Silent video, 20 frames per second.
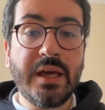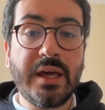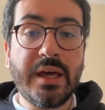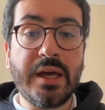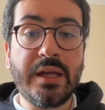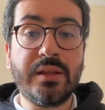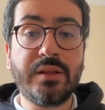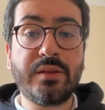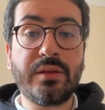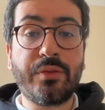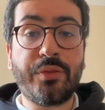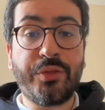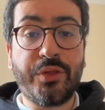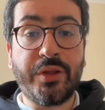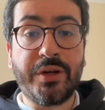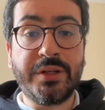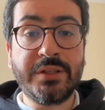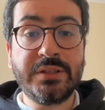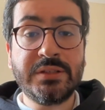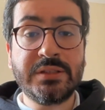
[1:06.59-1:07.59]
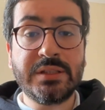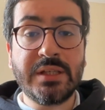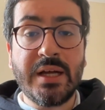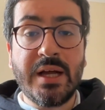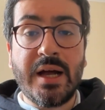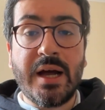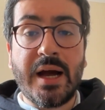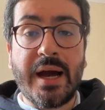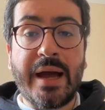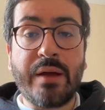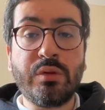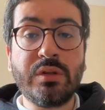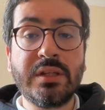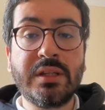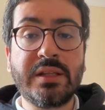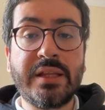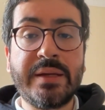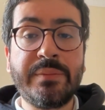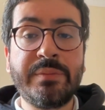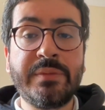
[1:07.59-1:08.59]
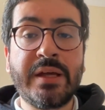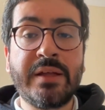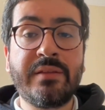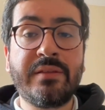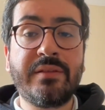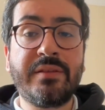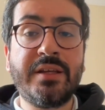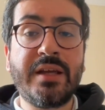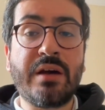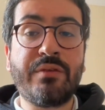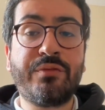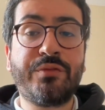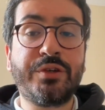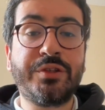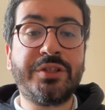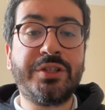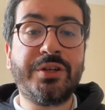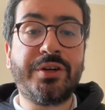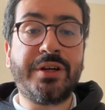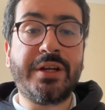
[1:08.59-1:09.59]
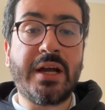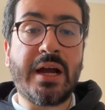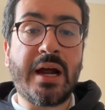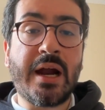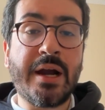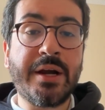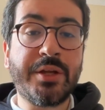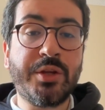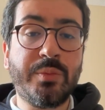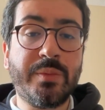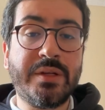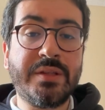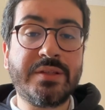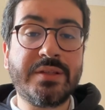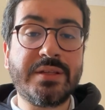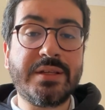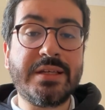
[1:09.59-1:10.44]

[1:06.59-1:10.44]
And third, I will claim that the a fortiori argument